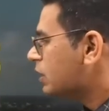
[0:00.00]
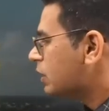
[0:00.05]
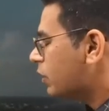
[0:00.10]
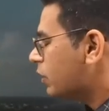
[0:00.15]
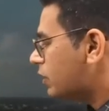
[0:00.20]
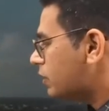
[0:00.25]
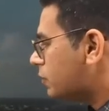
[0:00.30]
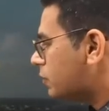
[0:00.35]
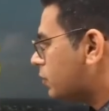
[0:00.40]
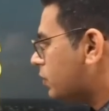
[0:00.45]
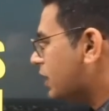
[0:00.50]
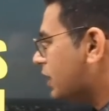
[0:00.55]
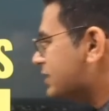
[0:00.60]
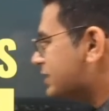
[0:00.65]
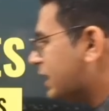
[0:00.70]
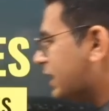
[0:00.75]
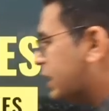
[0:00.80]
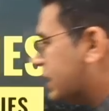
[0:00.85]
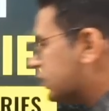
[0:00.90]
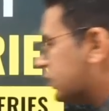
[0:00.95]
Now we are
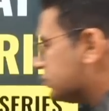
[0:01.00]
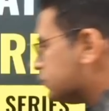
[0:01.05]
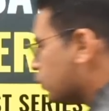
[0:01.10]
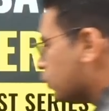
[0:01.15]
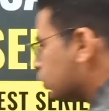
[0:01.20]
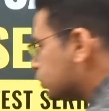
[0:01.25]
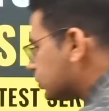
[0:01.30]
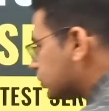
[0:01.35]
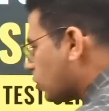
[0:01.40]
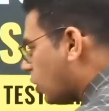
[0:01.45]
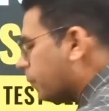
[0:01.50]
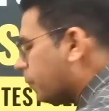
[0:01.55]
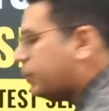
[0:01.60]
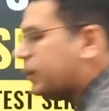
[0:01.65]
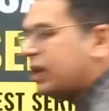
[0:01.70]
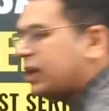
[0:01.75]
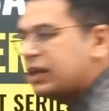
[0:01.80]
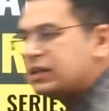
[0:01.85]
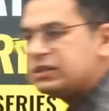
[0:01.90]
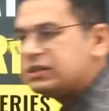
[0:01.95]
saying it is most
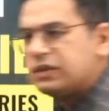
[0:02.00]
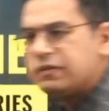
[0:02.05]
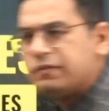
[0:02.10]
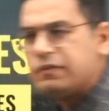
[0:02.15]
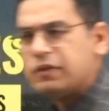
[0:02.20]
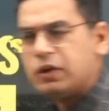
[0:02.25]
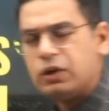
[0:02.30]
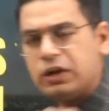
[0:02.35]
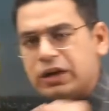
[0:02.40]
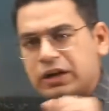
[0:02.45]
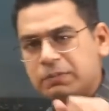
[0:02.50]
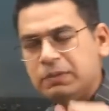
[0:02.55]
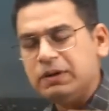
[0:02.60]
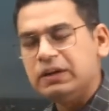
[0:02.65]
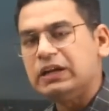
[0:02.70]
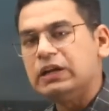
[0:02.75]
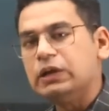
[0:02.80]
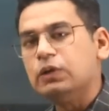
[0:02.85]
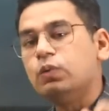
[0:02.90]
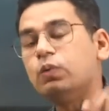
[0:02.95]
comprehensive. Now let me
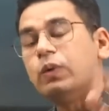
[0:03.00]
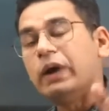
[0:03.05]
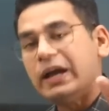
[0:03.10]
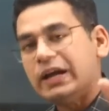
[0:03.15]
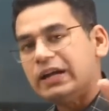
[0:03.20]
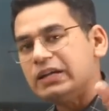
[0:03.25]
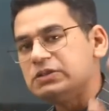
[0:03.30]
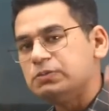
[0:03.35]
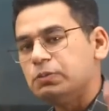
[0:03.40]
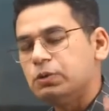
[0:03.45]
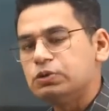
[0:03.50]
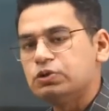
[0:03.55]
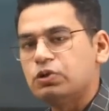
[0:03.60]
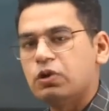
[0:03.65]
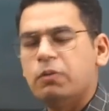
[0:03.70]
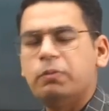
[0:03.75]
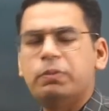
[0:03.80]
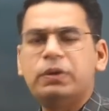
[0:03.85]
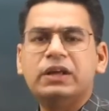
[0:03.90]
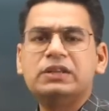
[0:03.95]
tell you why it is most
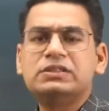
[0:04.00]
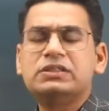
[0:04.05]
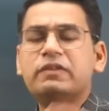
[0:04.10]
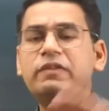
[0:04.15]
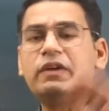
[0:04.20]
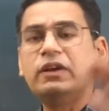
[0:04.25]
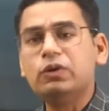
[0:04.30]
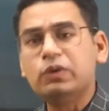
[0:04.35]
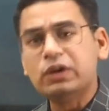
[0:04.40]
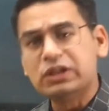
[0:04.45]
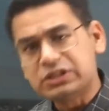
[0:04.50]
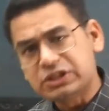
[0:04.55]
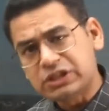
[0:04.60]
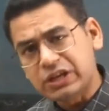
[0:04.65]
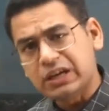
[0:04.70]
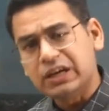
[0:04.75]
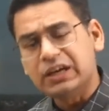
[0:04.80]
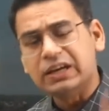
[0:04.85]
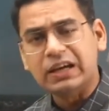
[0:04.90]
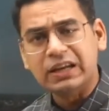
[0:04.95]
comprehensive, and you can
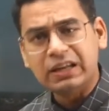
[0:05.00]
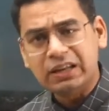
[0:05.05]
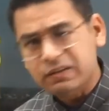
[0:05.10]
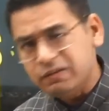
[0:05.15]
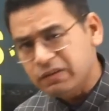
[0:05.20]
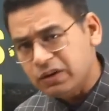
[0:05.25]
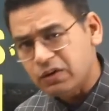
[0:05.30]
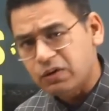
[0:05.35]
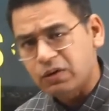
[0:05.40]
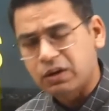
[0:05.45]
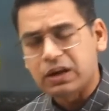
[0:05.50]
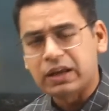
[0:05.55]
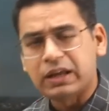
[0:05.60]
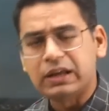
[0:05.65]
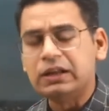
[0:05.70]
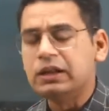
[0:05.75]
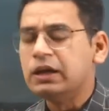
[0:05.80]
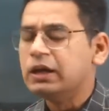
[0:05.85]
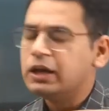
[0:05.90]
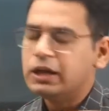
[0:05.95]
check it anywhere
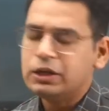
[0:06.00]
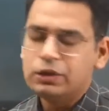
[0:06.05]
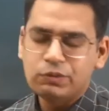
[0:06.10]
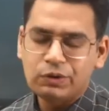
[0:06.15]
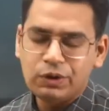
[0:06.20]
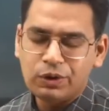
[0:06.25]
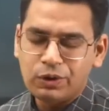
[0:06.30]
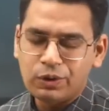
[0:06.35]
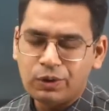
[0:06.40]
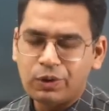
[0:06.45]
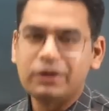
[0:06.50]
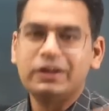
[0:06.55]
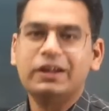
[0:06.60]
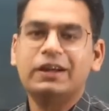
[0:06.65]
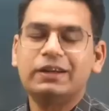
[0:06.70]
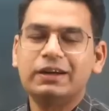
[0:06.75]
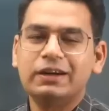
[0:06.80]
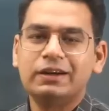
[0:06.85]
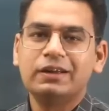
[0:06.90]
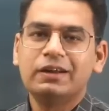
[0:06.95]
online, you will not
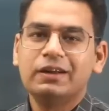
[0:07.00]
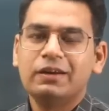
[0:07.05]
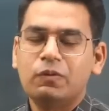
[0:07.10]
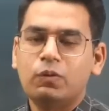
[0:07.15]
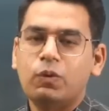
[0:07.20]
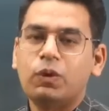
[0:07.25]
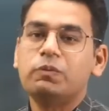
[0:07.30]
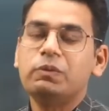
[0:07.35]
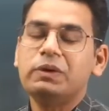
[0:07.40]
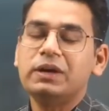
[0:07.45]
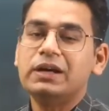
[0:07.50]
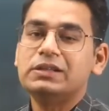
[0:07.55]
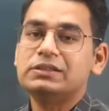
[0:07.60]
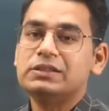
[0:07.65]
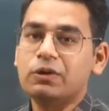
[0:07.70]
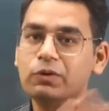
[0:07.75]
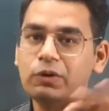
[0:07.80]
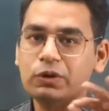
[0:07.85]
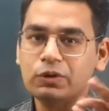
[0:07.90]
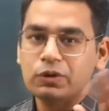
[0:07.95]
get it what we guys
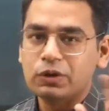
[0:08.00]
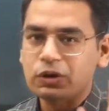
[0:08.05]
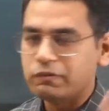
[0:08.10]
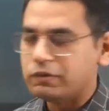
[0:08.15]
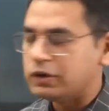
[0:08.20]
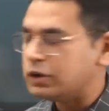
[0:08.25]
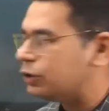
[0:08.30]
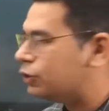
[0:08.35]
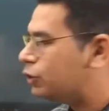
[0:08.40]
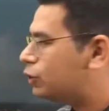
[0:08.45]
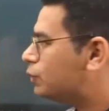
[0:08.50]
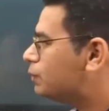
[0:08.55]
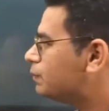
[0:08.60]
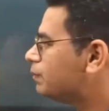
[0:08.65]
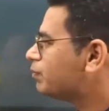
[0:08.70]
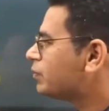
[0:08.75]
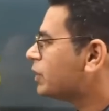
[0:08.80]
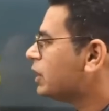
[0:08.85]
are going to give it to you.